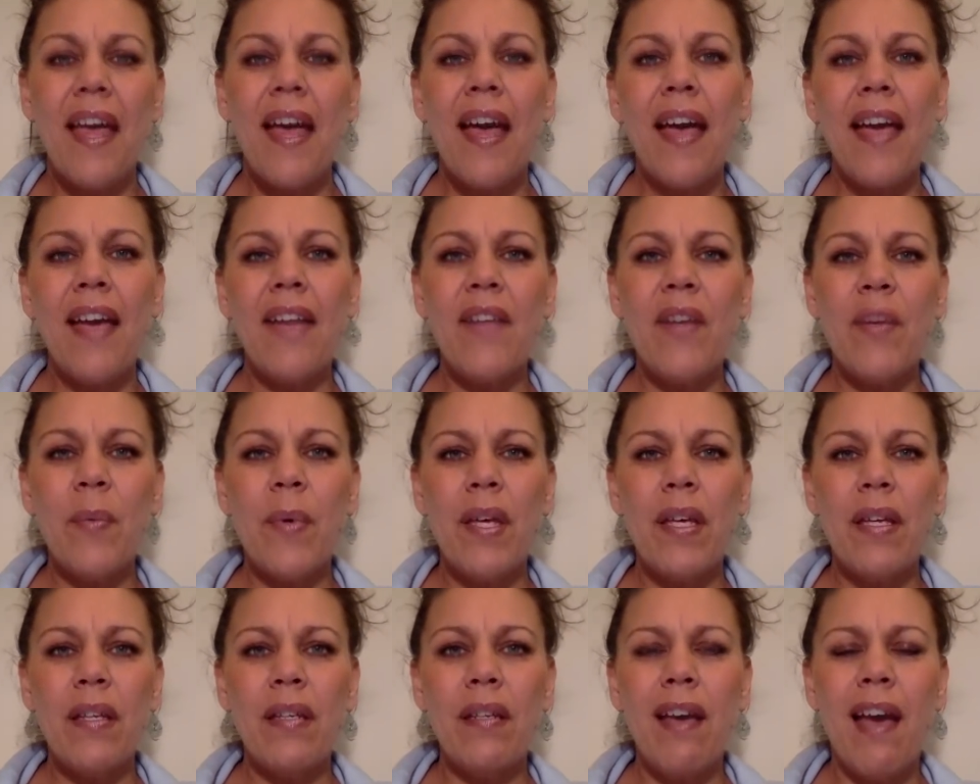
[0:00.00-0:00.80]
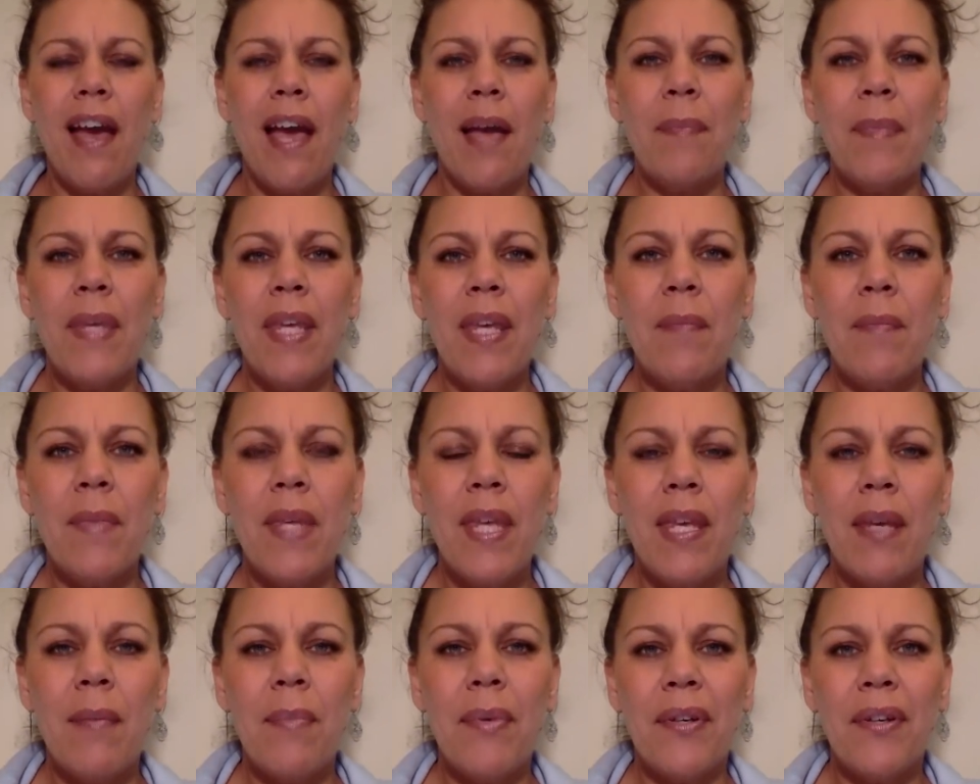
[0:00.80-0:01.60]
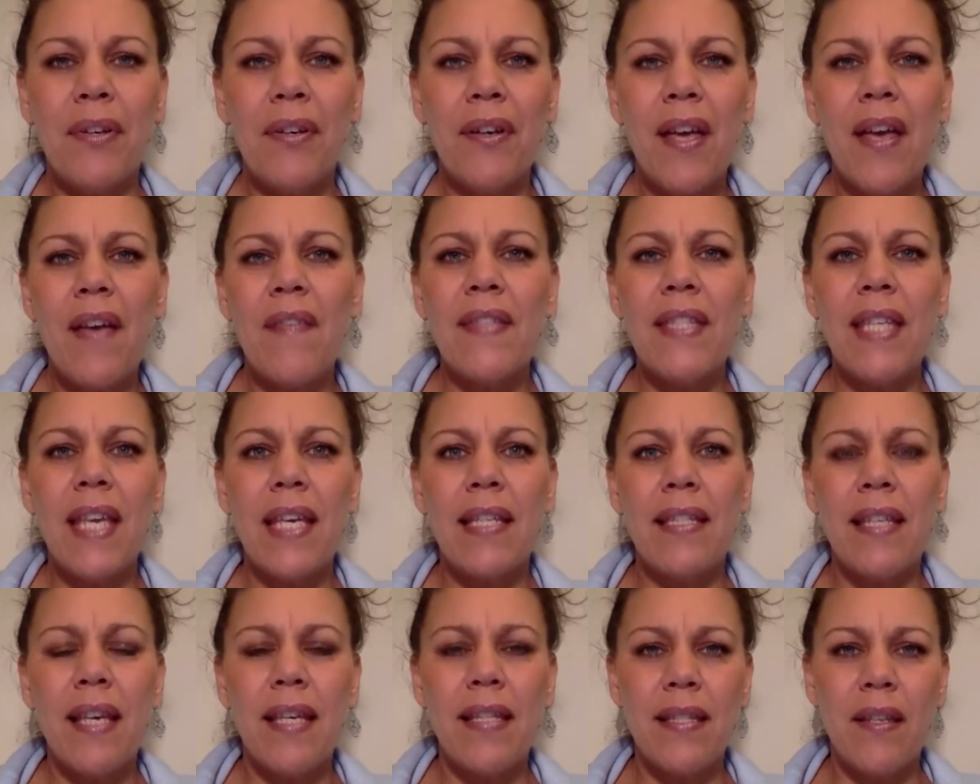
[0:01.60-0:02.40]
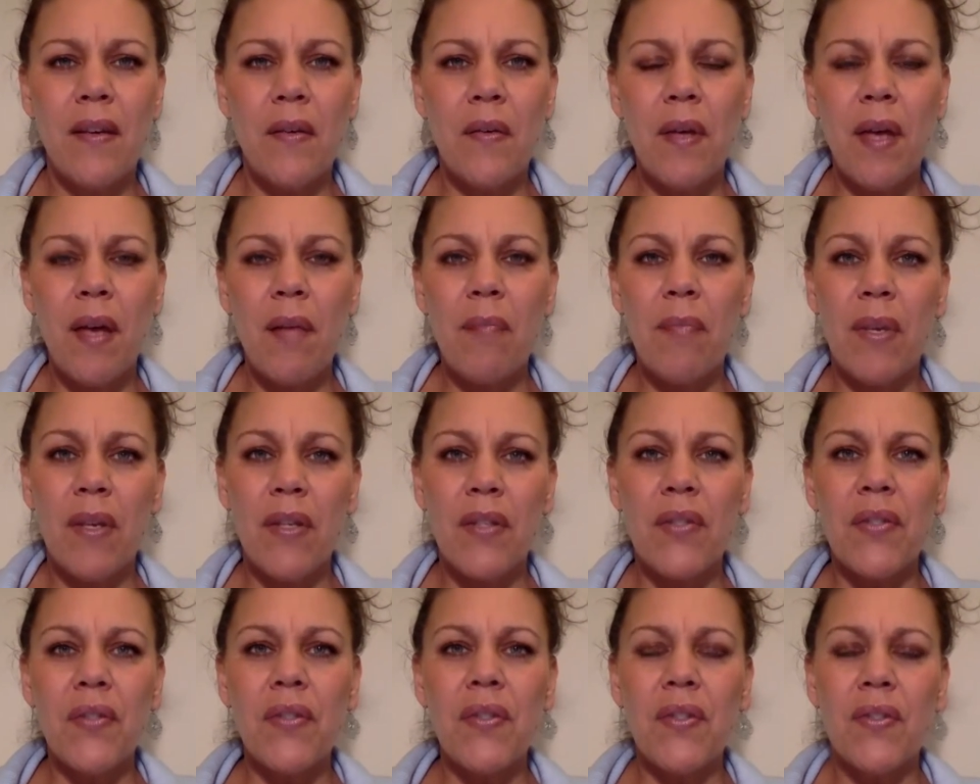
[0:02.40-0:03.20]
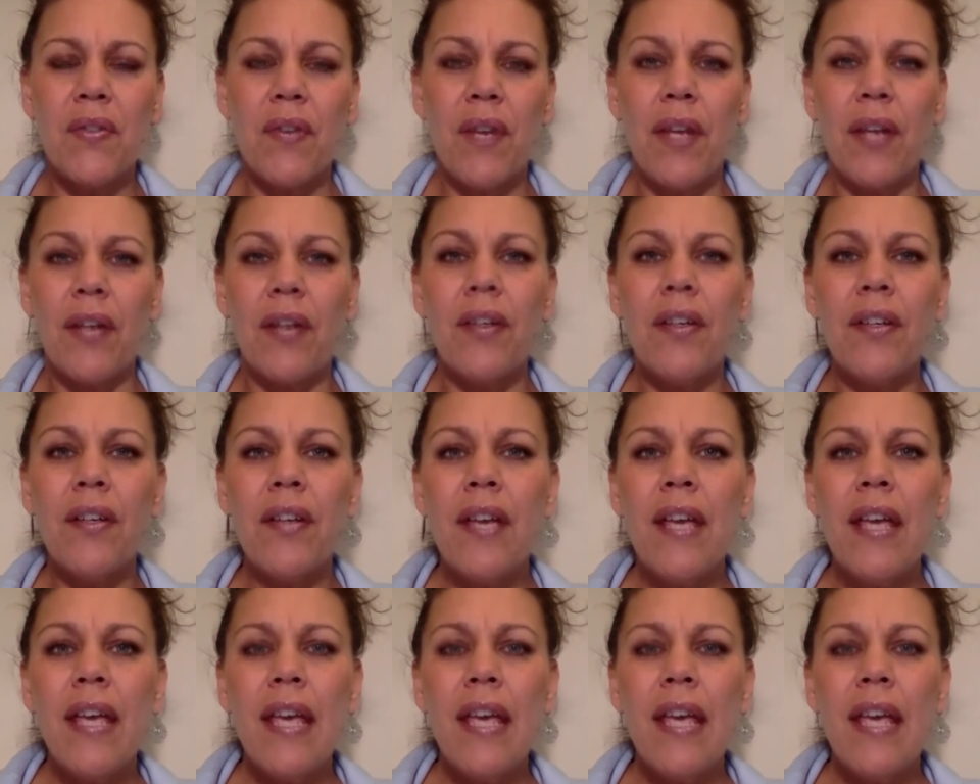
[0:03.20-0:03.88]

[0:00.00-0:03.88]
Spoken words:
Hi everyone, I'm Kim Kieber, FCSS Outcome Measures Trainer,